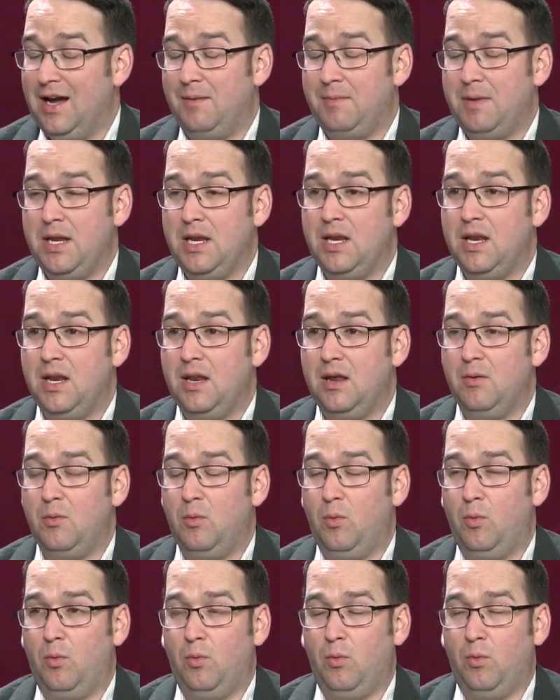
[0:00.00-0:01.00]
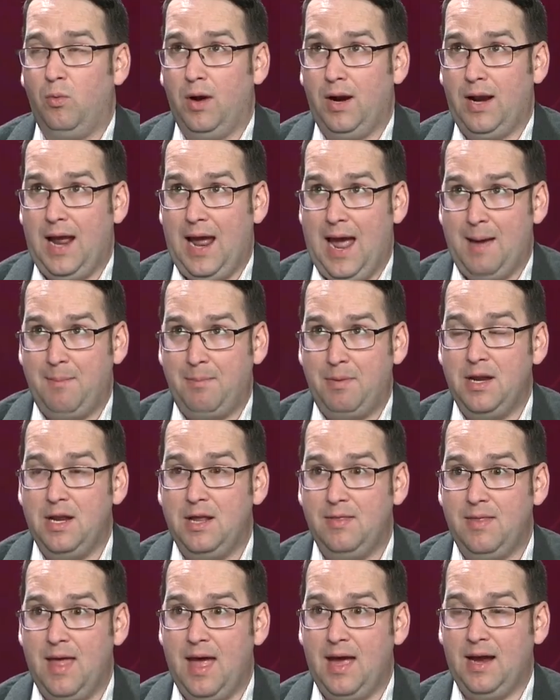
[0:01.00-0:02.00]
I mean, what happened
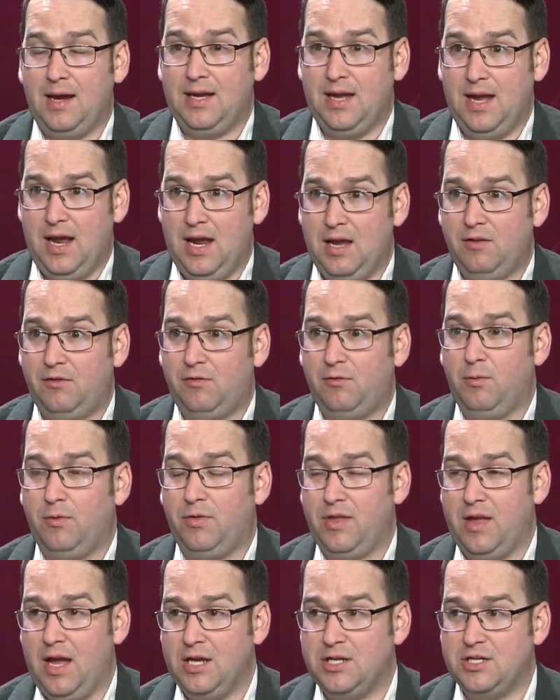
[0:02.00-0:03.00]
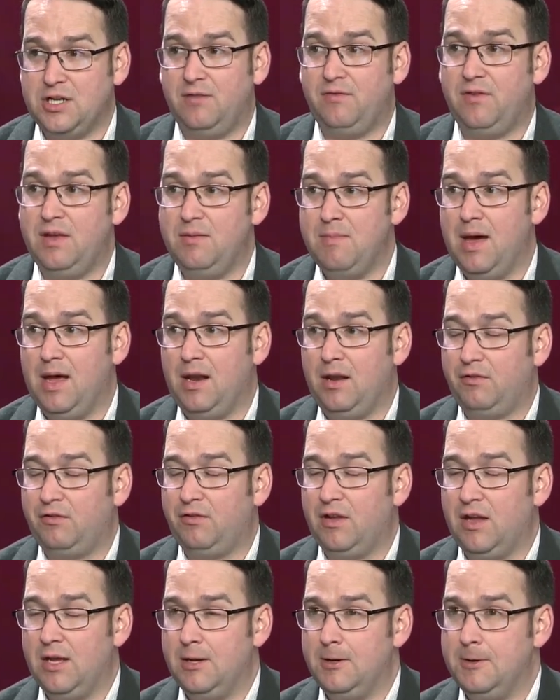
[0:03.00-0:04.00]
in that case with the HIV
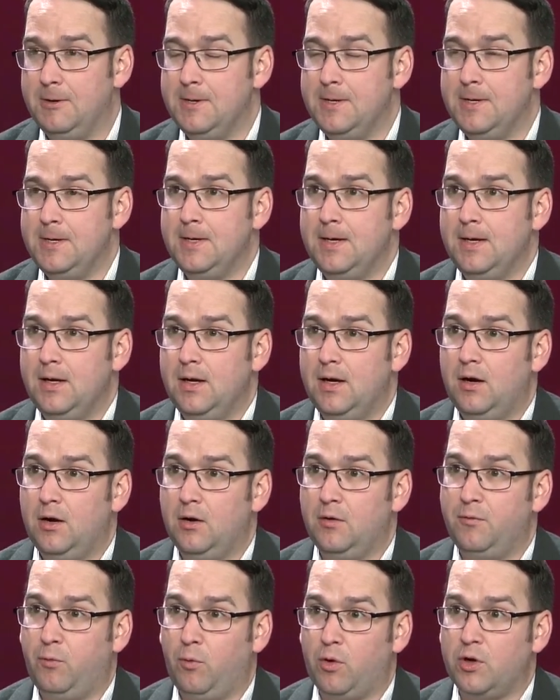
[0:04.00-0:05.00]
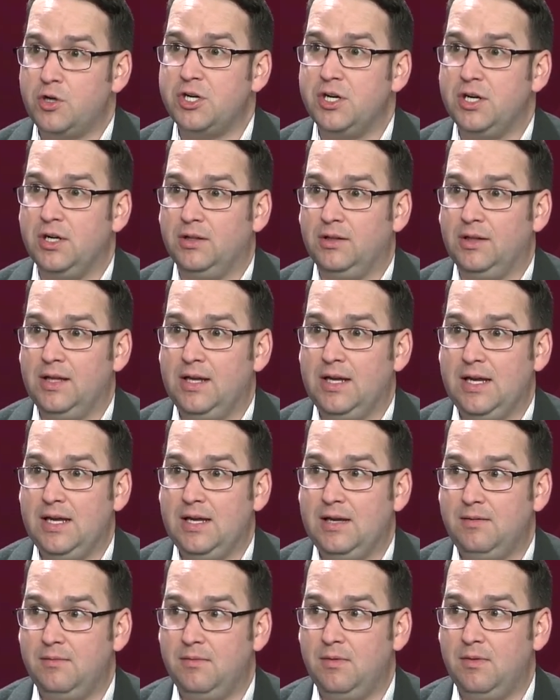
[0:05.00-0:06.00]
medicine,
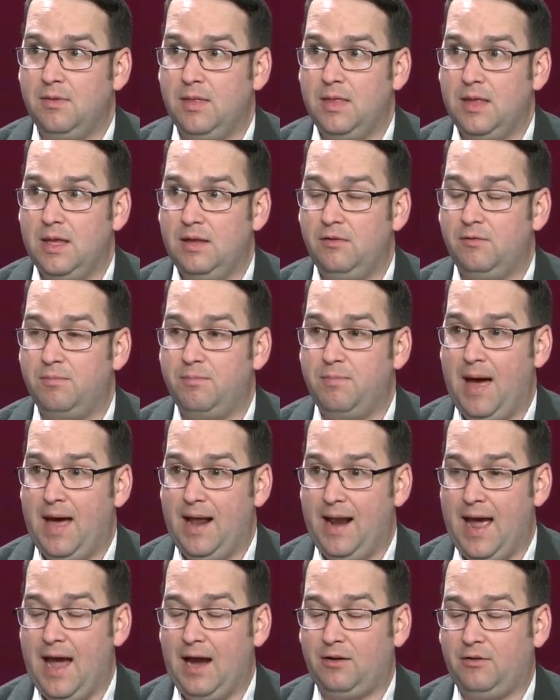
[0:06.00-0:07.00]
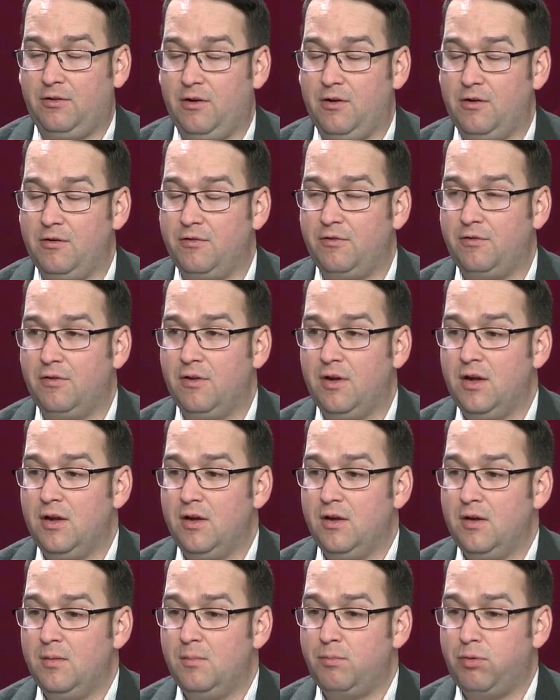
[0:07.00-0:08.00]
unfortunately, these bad actors
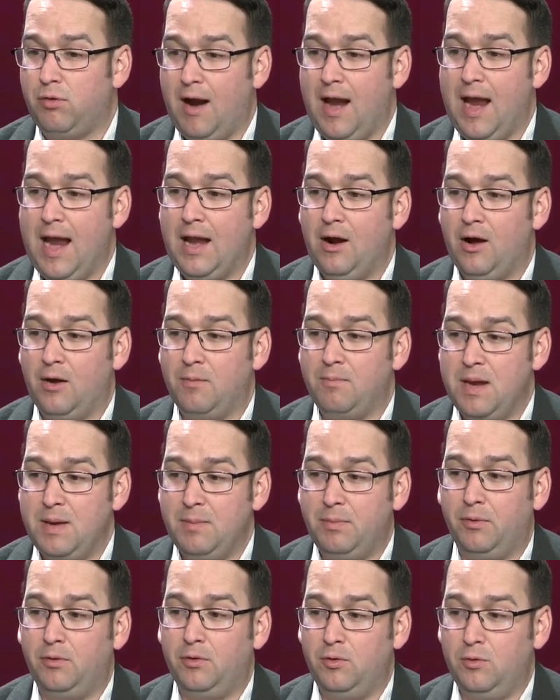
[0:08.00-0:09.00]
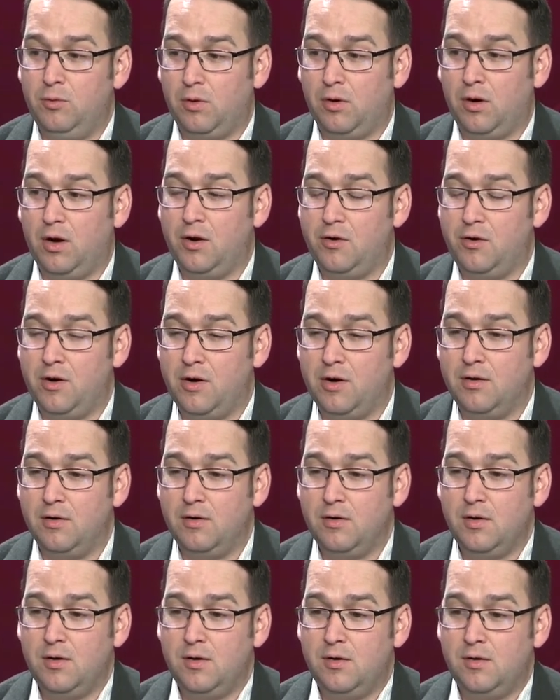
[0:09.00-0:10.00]
preyed on people who were under
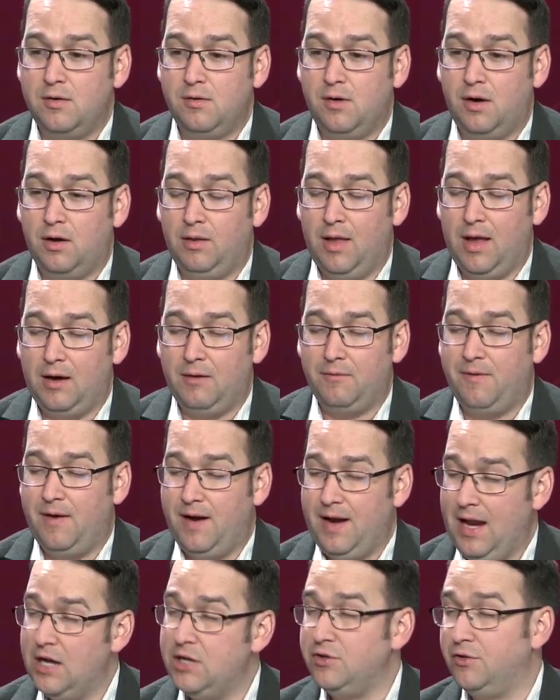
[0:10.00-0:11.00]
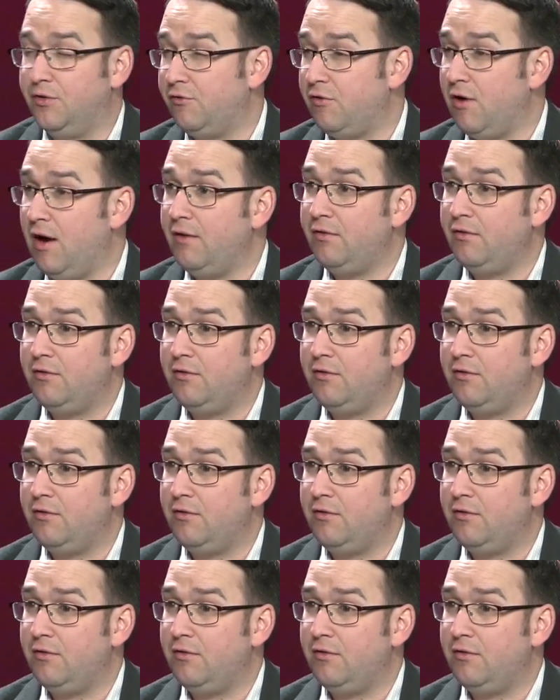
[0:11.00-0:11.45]
a lot of financial stress.